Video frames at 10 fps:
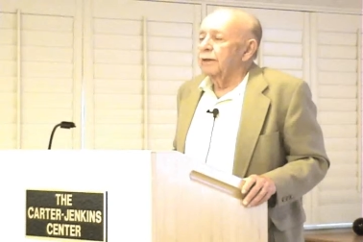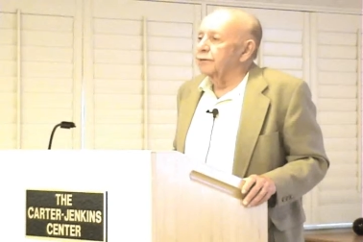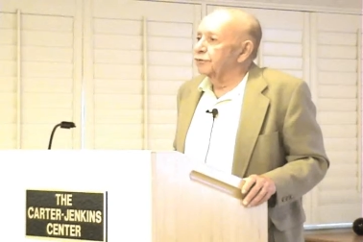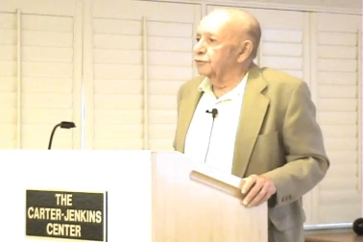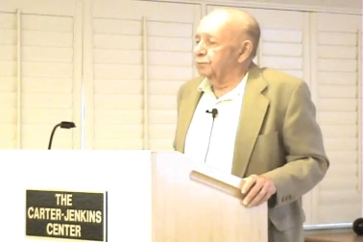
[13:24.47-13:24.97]

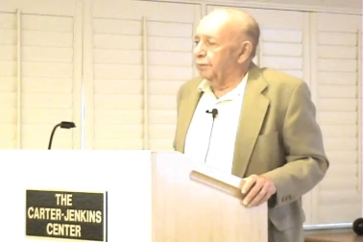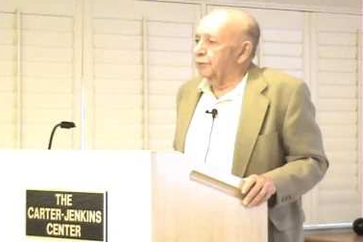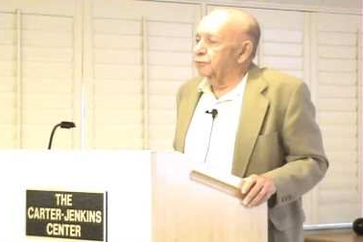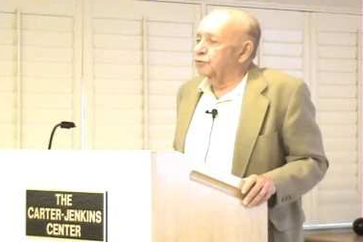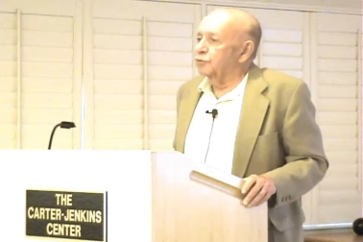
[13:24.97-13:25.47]
in
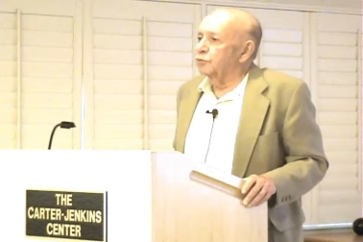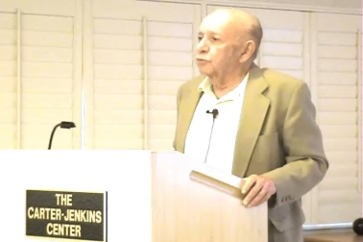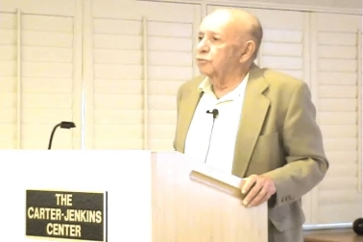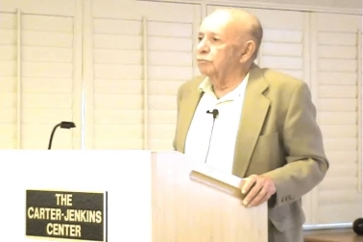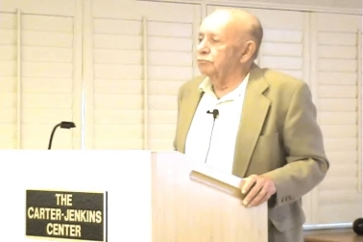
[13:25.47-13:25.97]
response
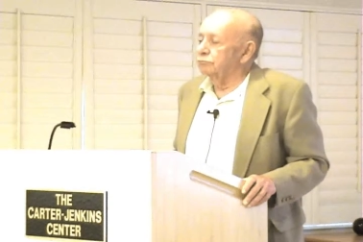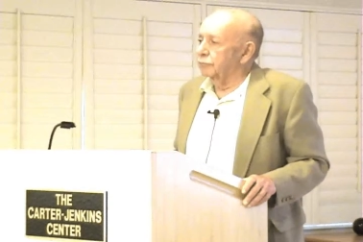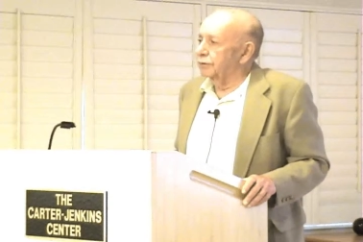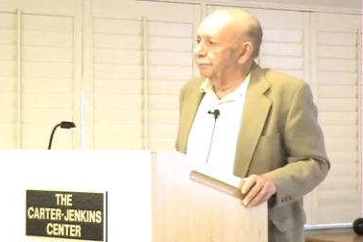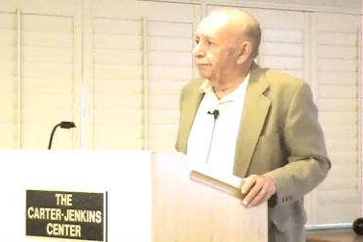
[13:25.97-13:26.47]
to
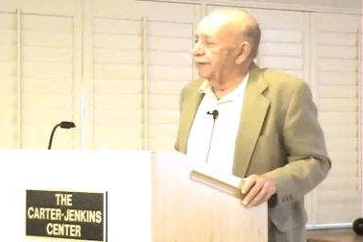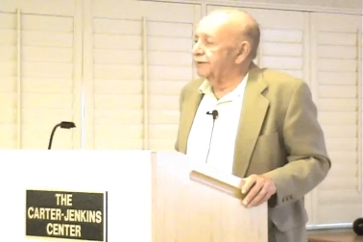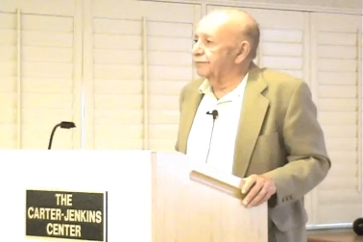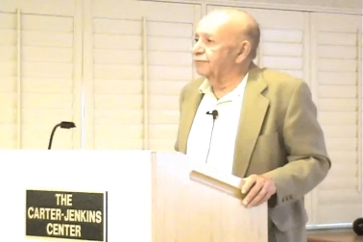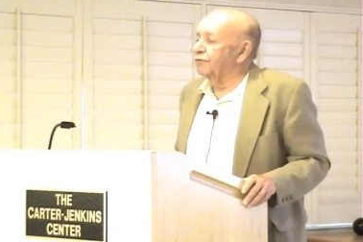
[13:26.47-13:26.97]

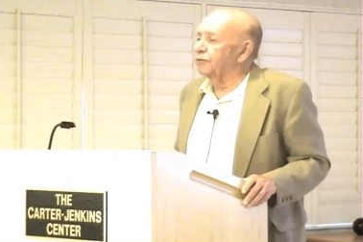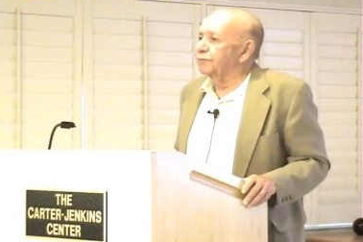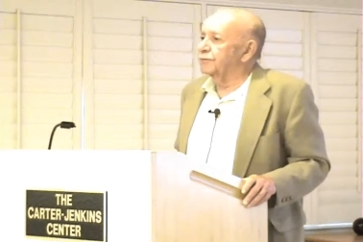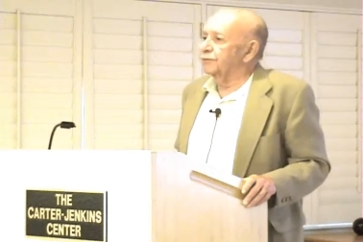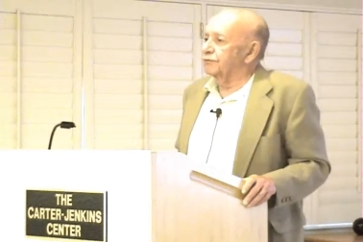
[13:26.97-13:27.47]
repeated
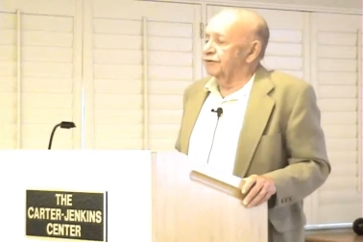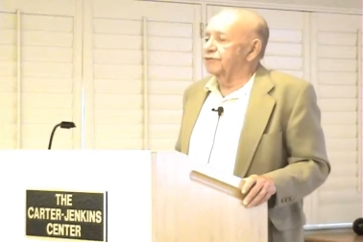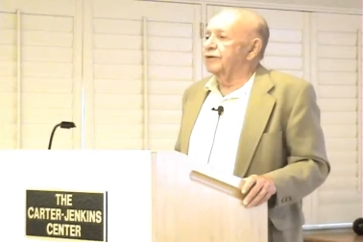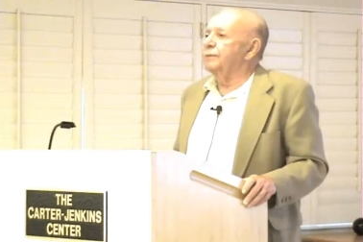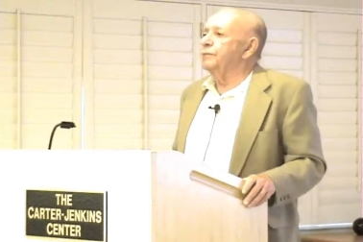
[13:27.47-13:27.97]
forms of
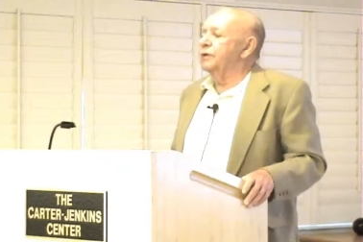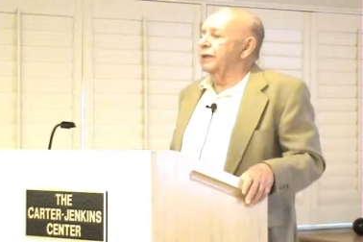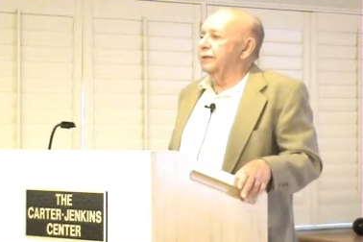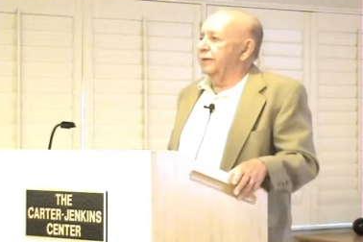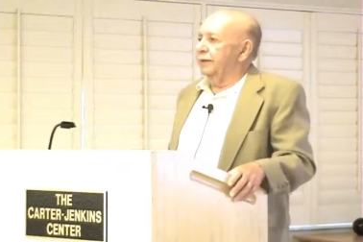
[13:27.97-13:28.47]

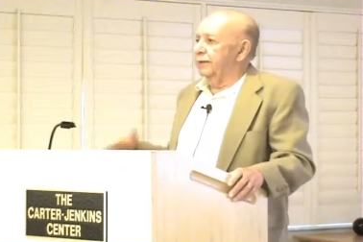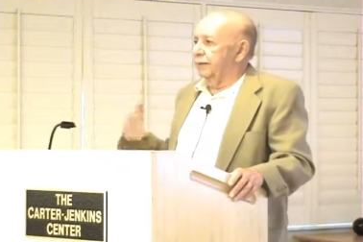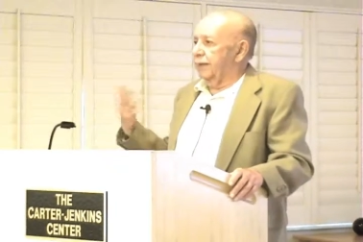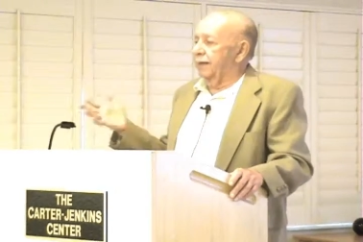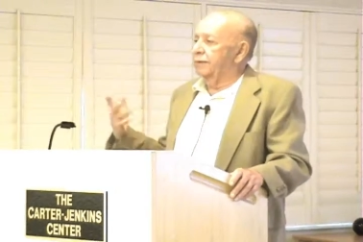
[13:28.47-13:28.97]
stimuli that he
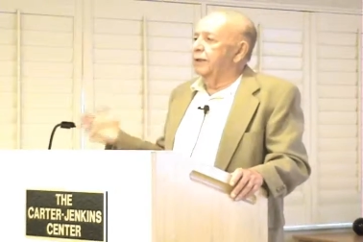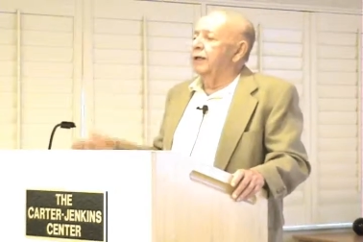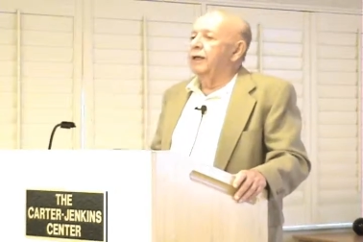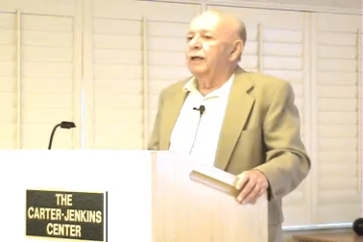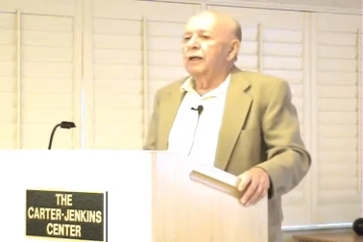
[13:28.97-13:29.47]
can
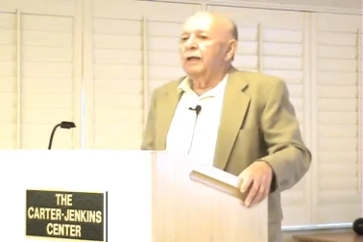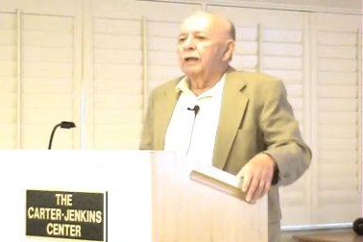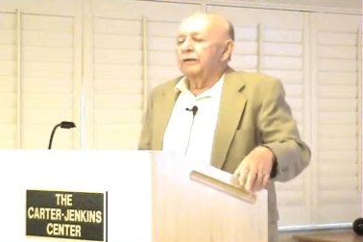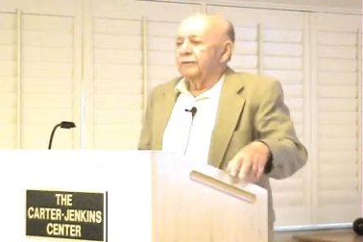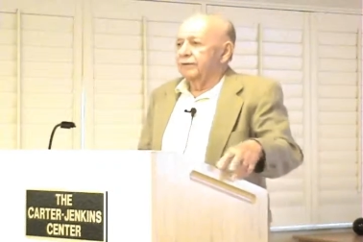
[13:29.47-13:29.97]

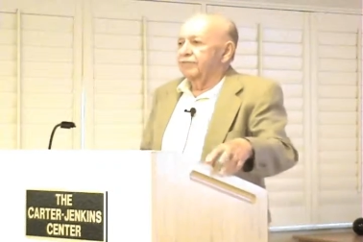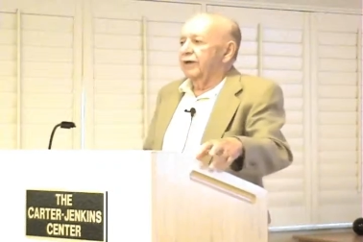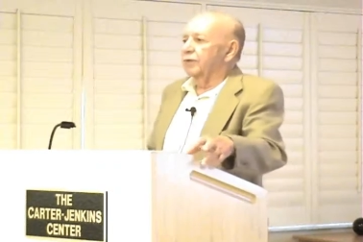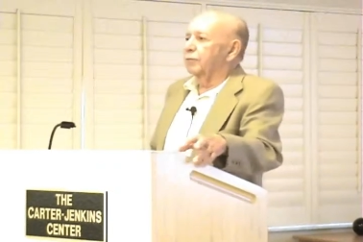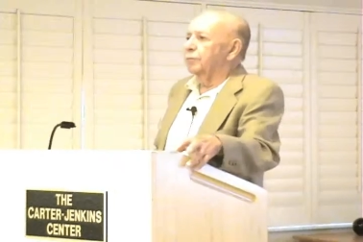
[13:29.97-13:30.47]

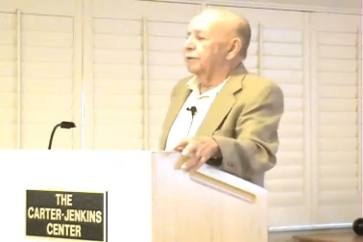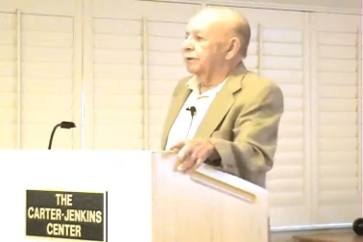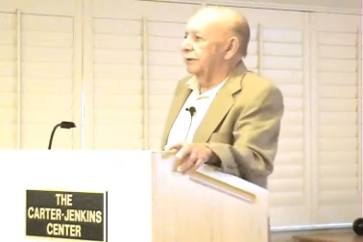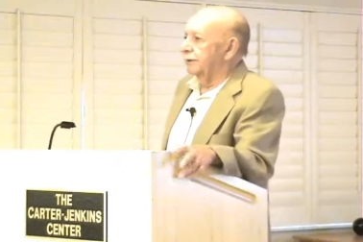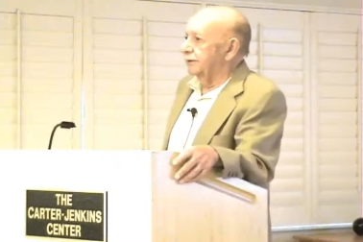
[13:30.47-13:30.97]
develop
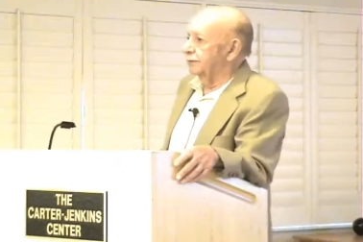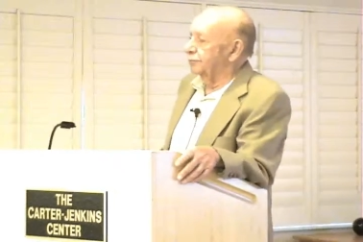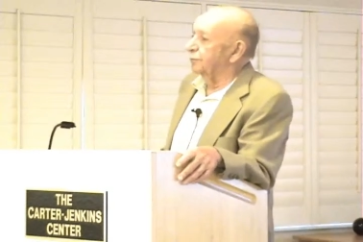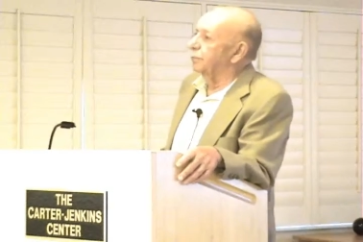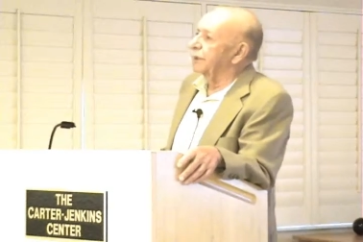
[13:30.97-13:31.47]
in his
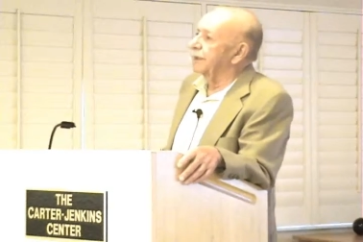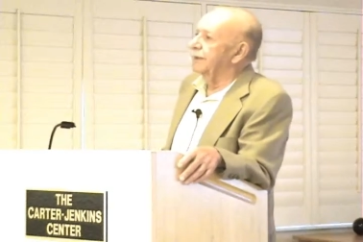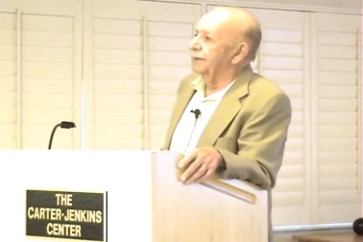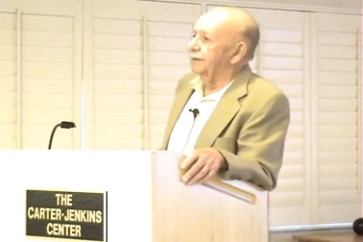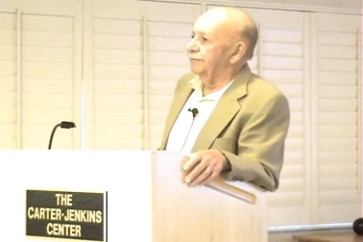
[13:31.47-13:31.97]

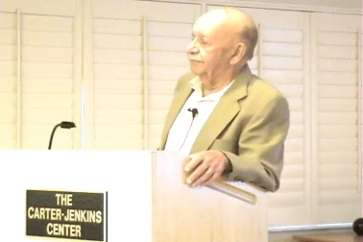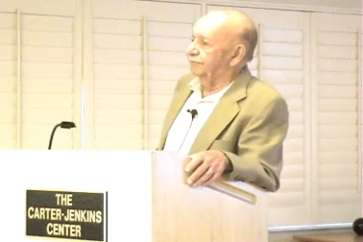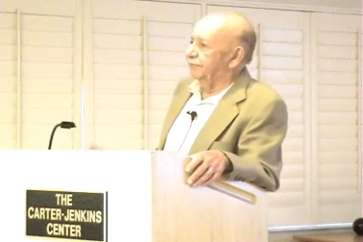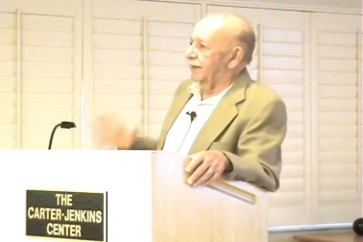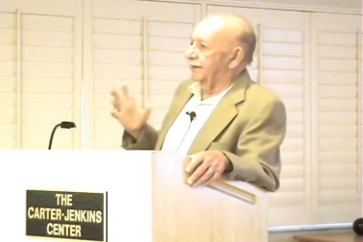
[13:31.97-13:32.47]
brain and
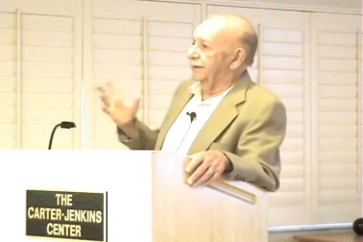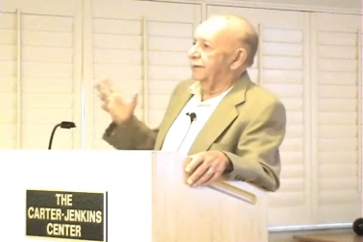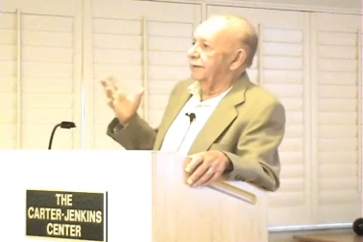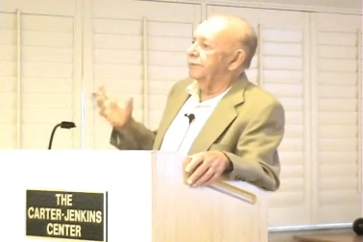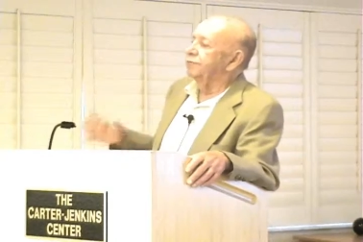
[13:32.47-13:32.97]

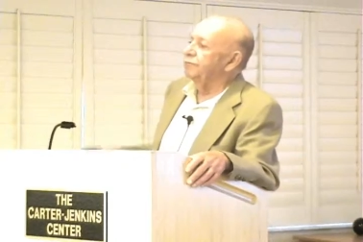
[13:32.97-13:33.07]
finally